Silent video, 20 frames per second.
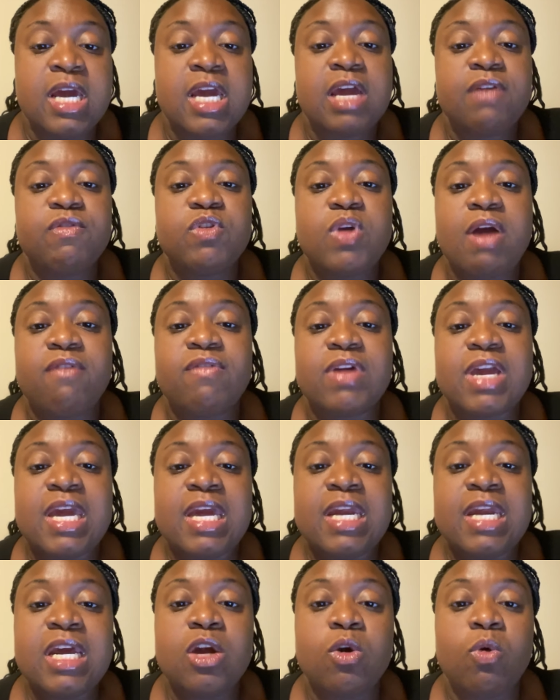If you have
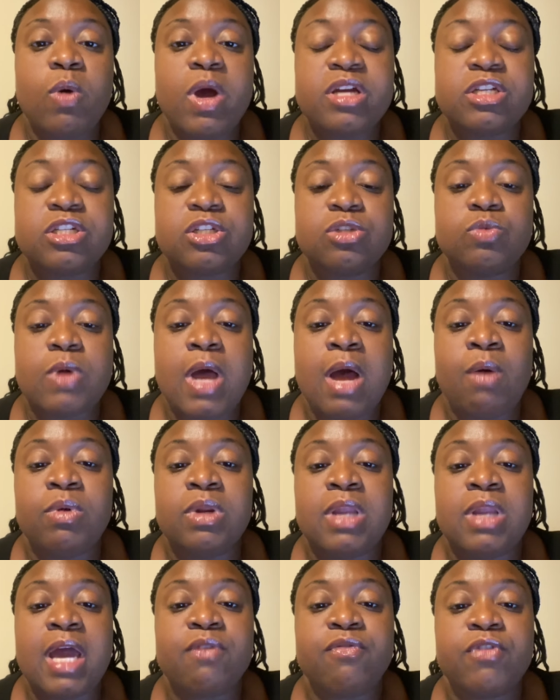any questions, I
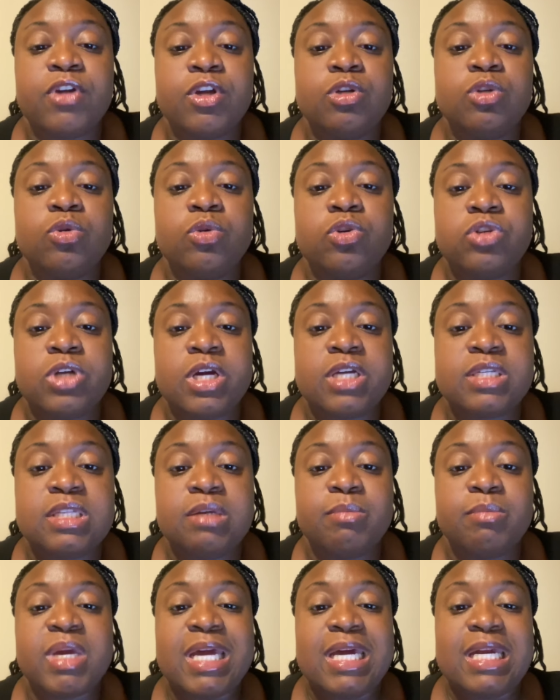would like for you to address
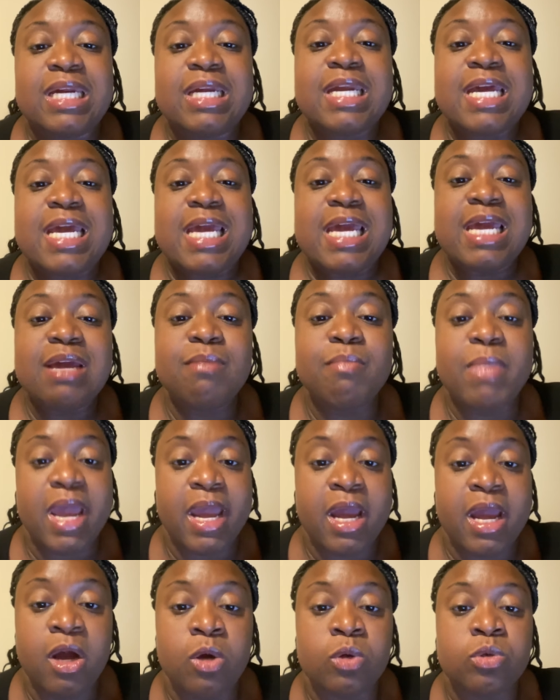them in an
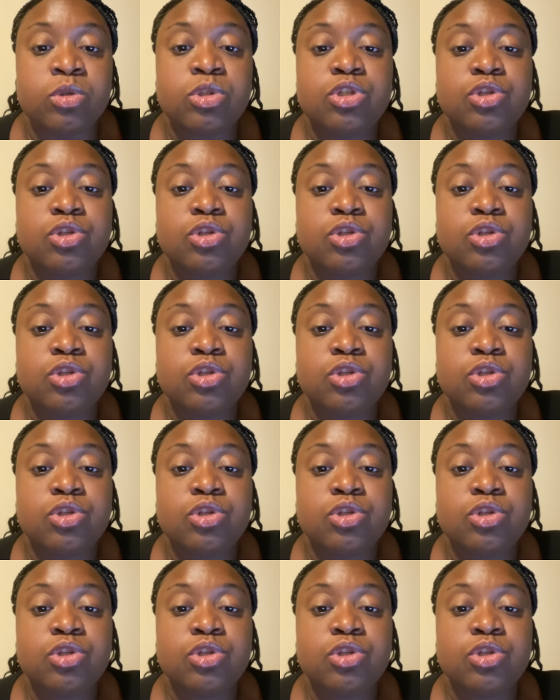email